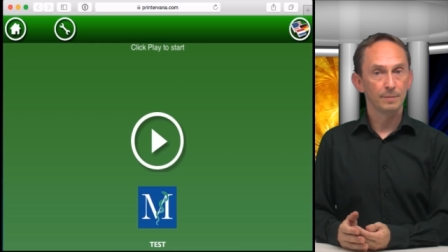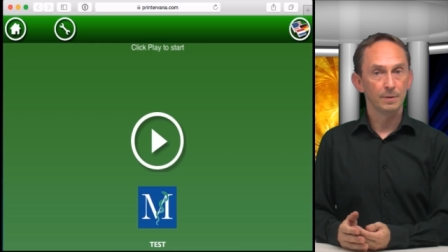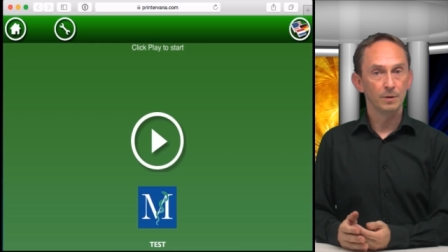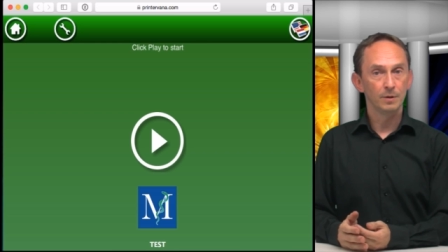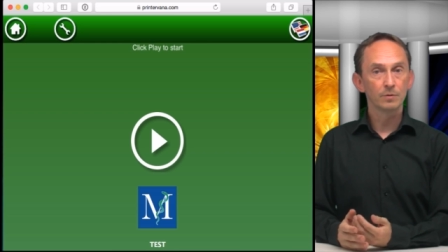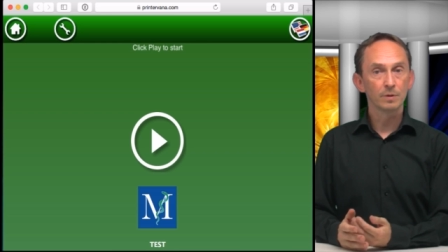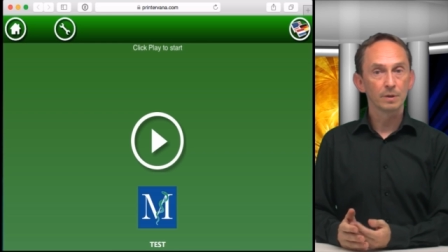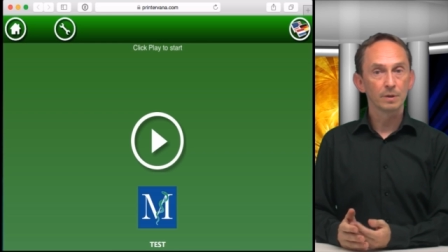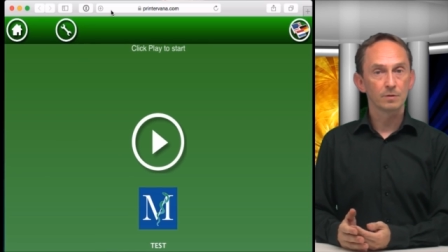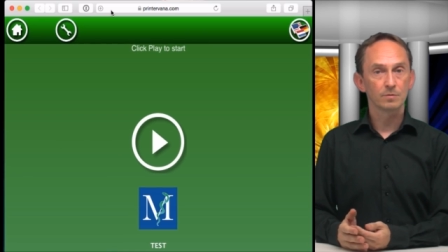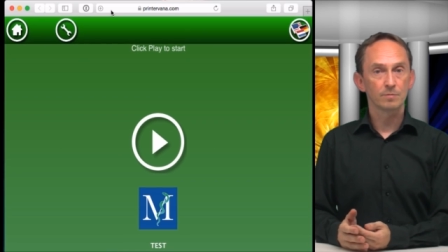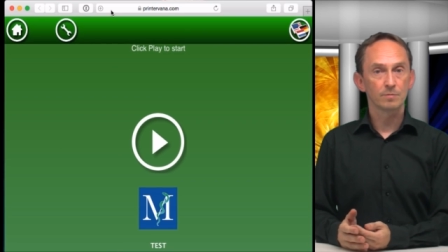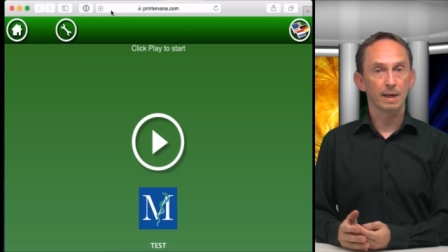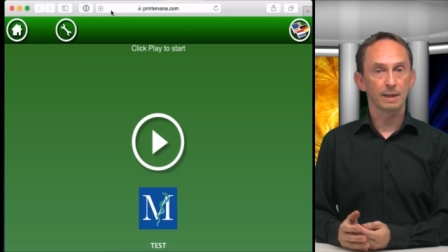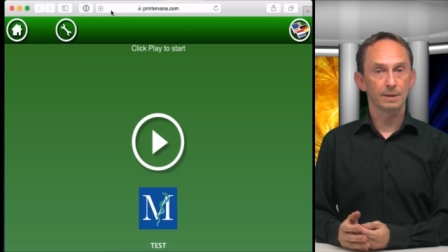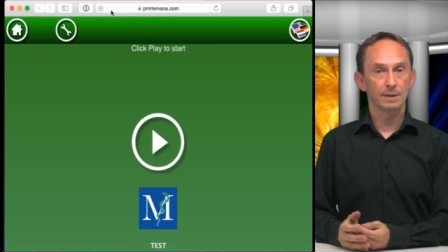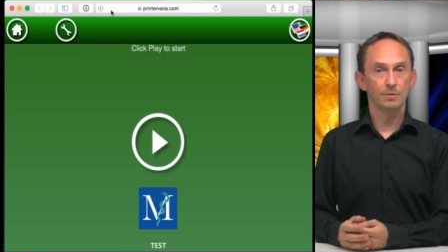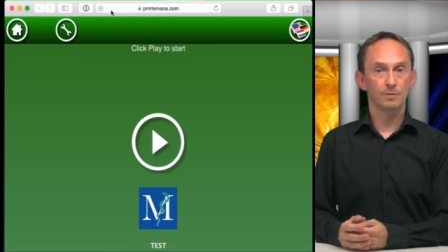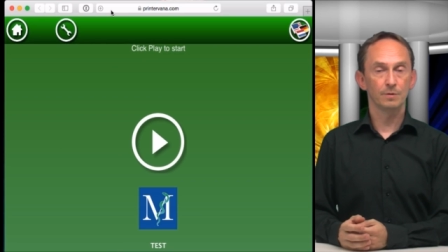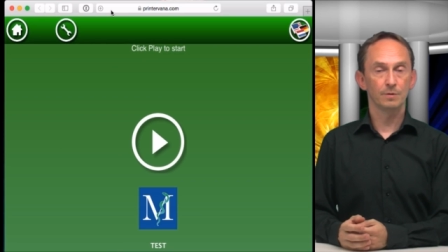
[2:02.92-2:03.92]
you can
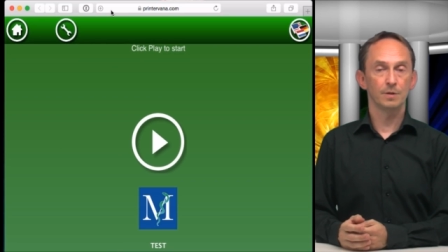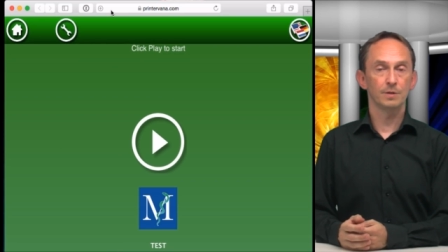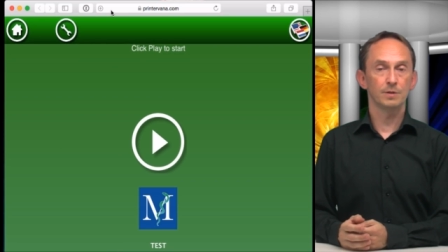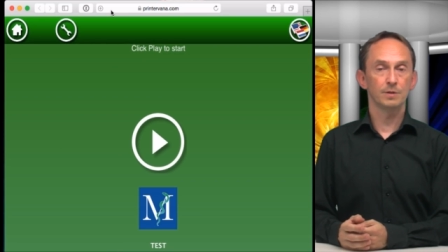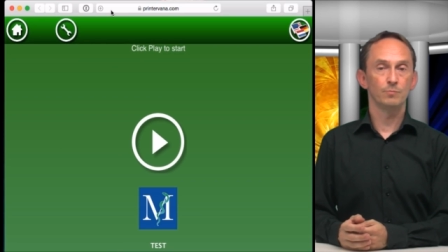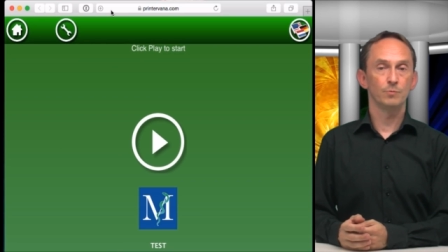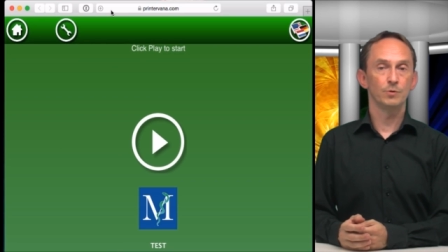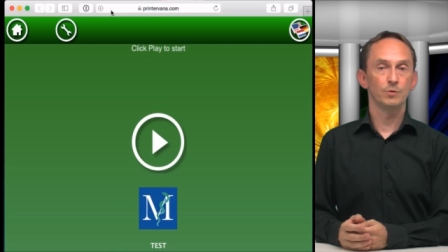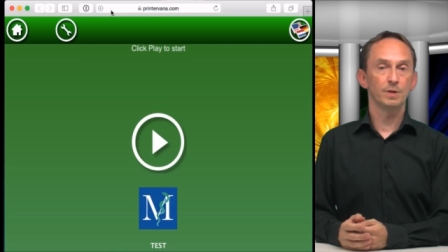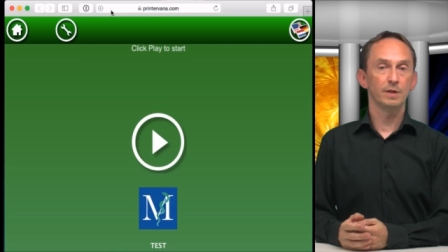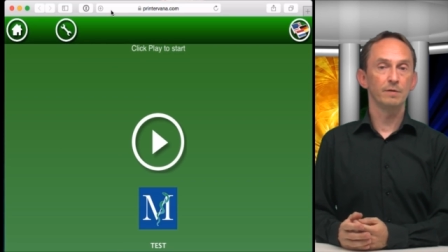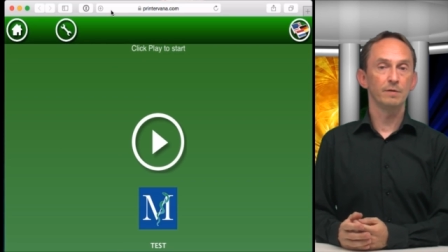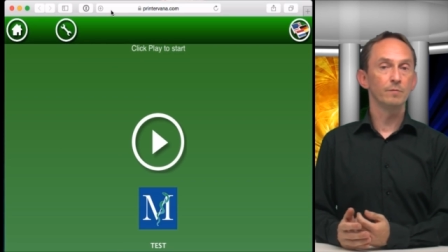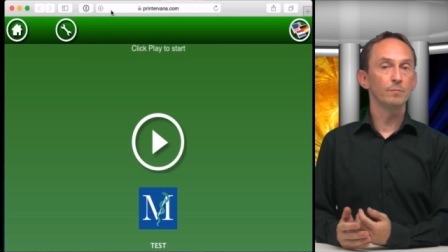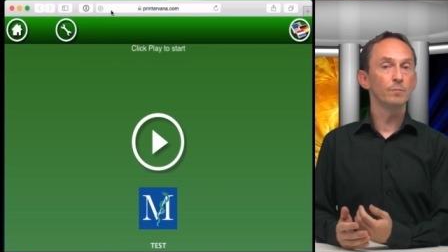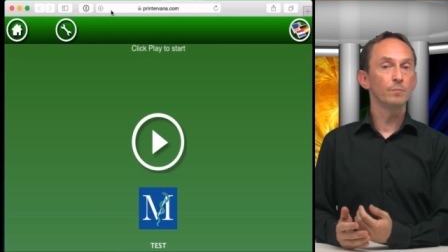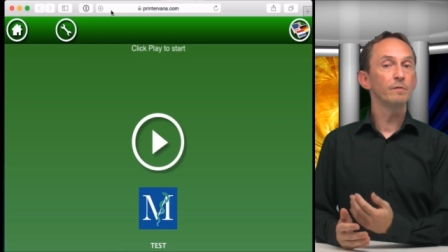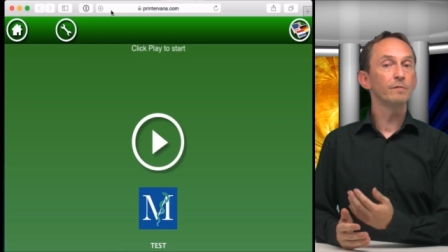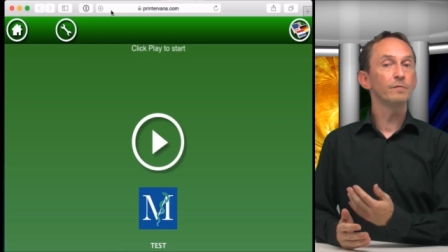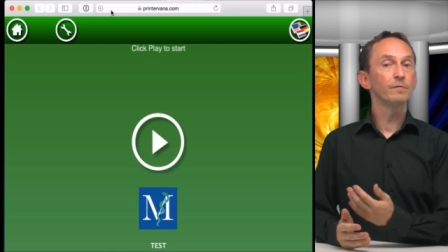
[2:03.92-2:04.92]
attract your customers even
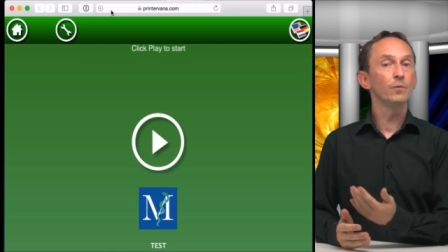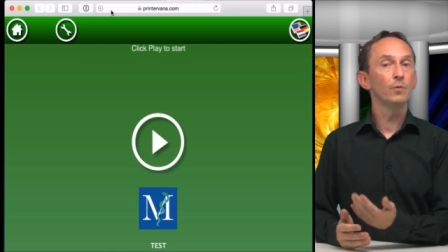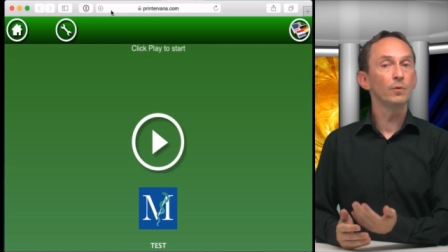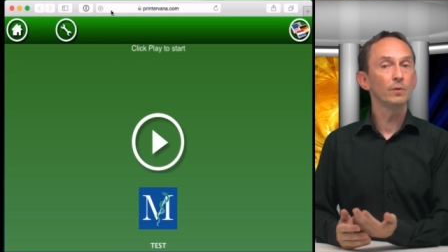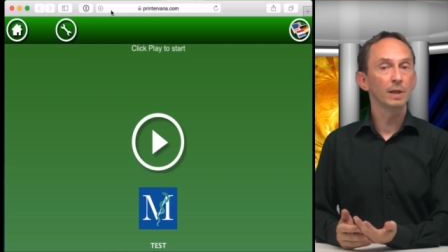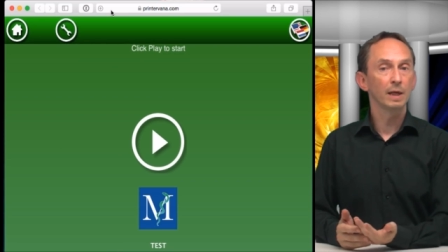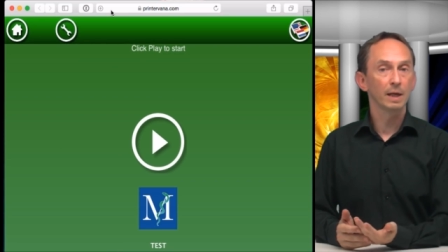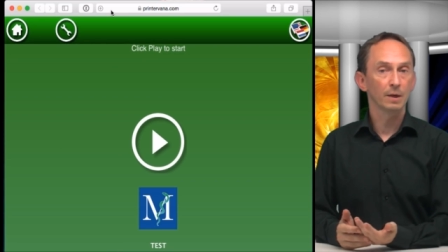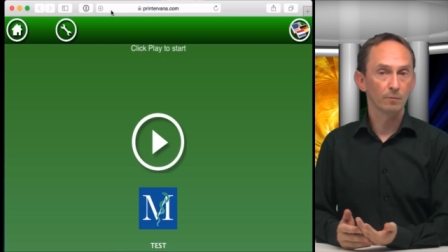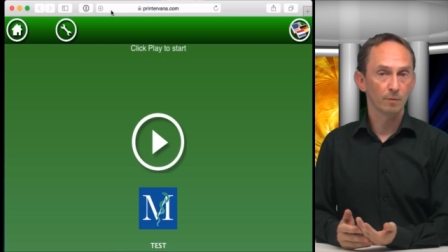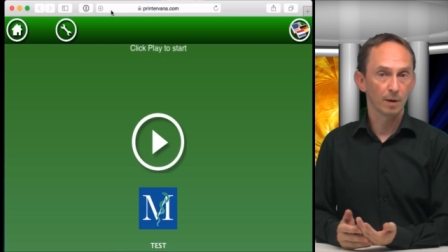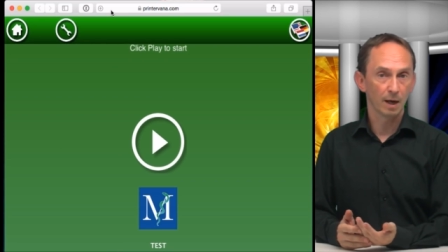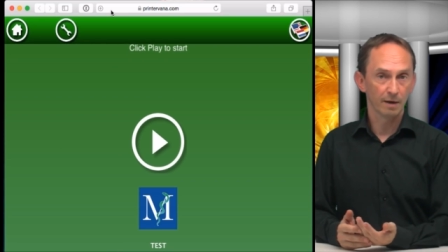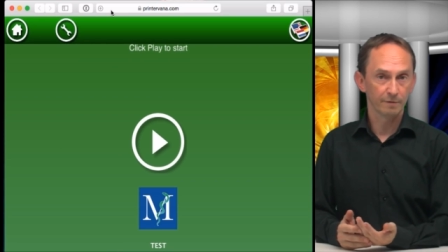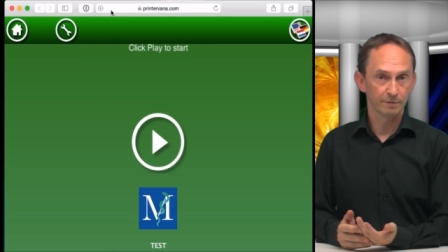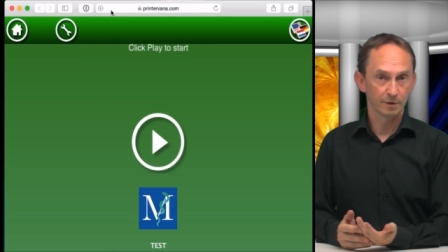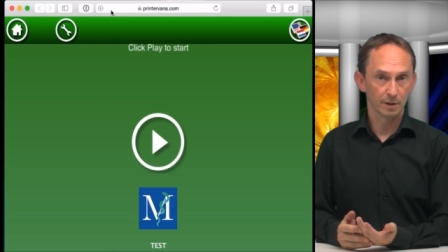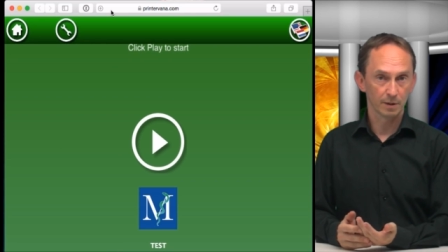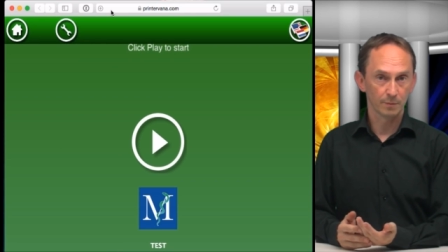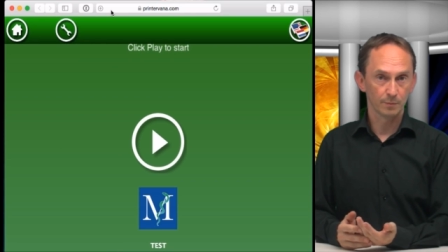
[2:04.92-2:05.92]
before they
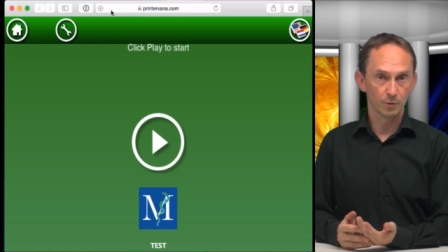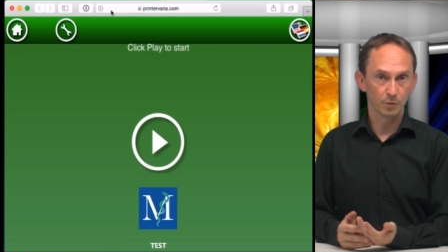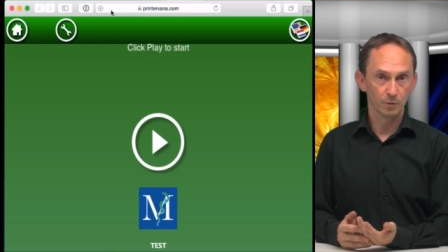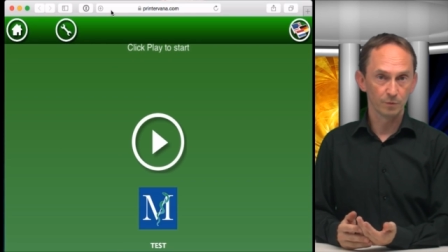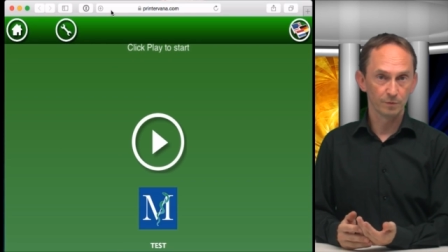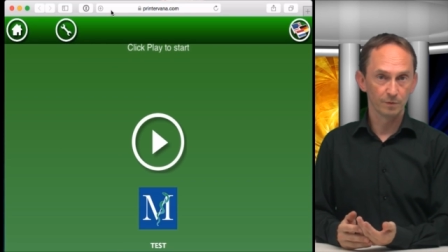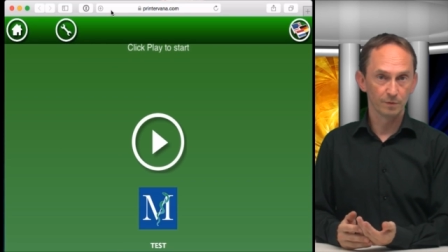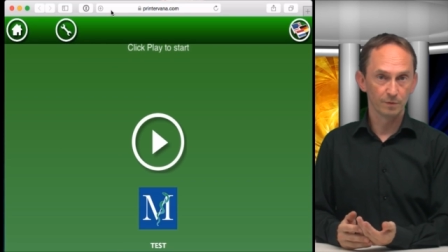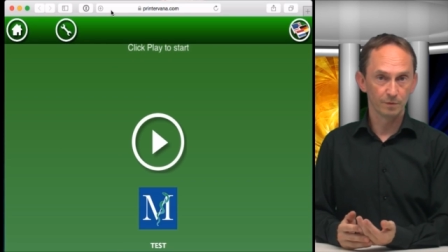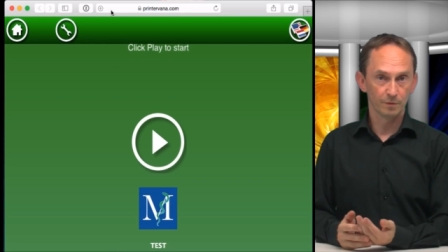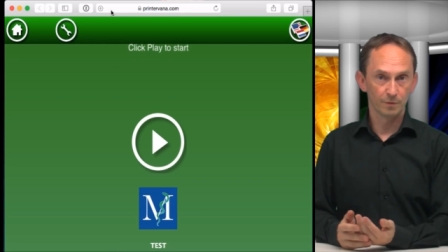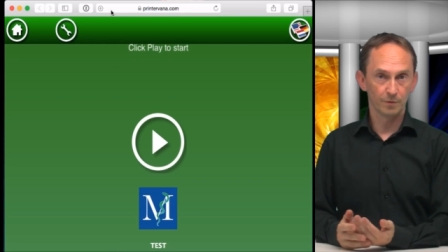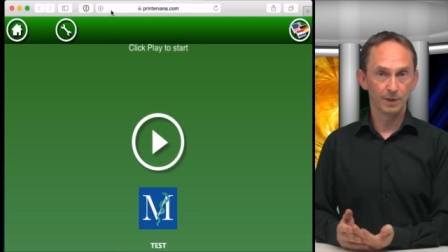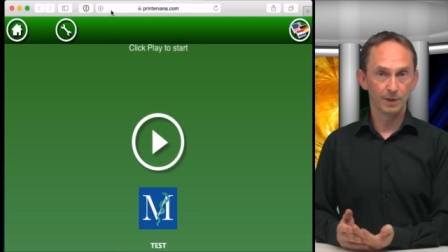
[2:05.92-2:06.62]
arrive on the booth for